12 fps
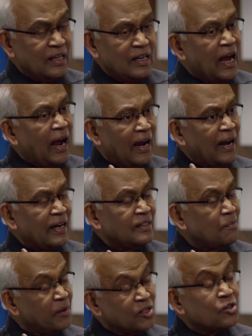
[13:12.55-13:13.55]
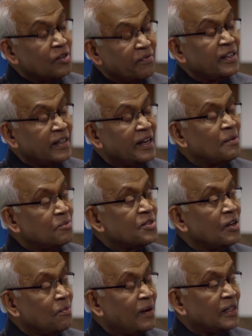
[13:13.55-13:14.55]
And the President of India
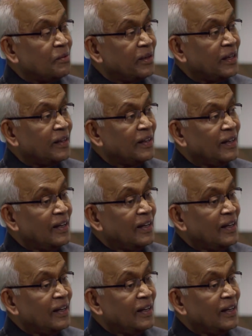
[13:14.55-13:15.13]
himself, by the way,